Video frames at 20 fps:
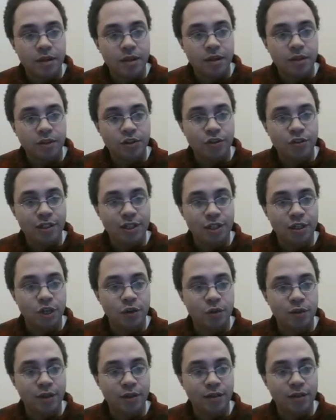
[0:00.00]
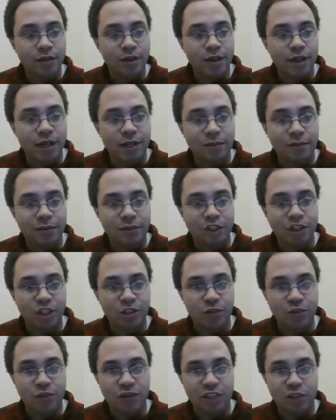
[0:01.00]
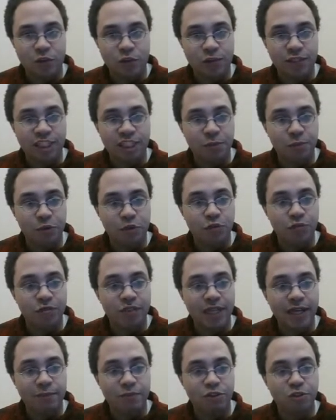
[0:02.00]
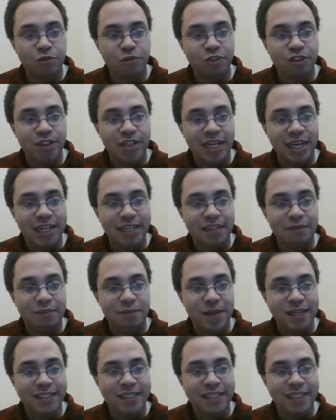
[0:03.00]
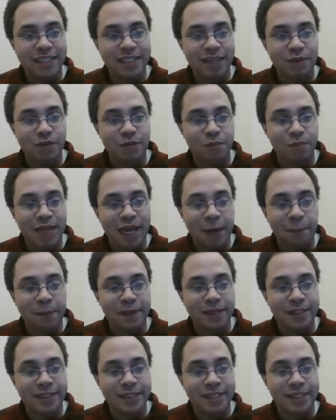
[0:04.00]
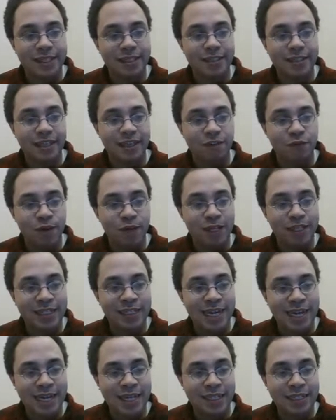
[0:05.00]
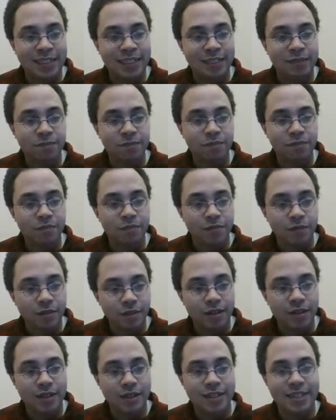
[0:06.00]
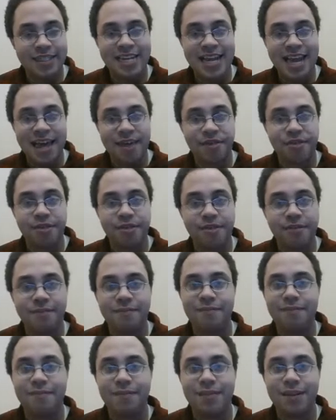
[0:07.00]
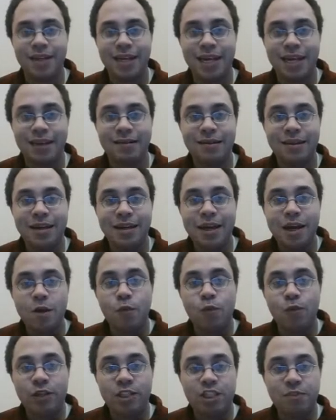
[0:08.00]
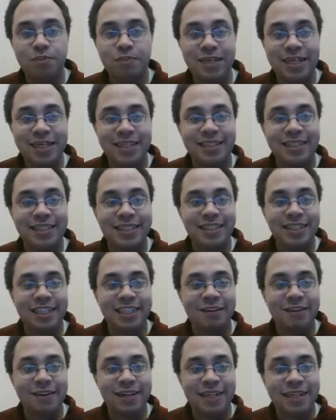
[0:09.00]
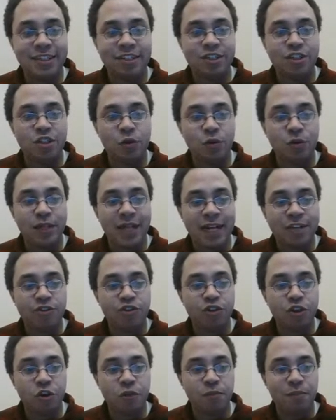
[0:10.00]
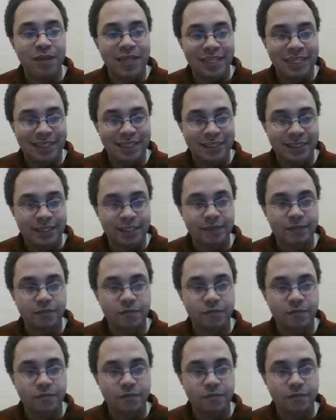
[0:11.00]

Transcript: so that no one, um, I'm just ignore these moves. I'm just saying that basically when black plays this, if white takes, death okay? Which means since there is no logical means